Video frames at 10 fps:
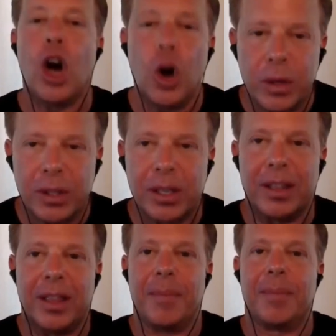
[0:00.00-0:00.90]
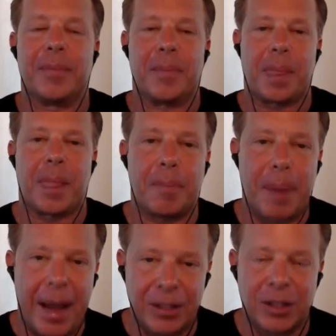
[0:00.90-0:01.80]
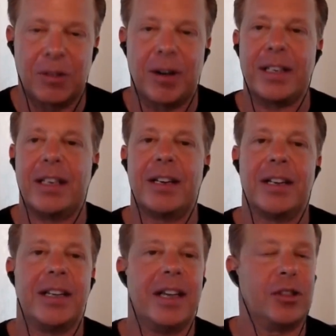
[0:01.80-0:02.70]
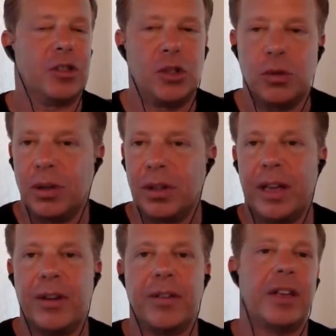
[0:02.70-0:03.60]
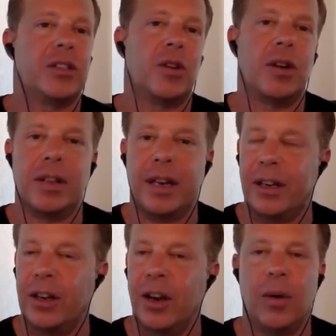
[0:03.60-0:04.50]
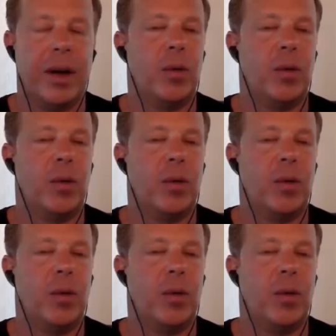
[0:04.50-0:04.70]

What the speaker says: coaxing them past their identity, and sooner or later they start letting go.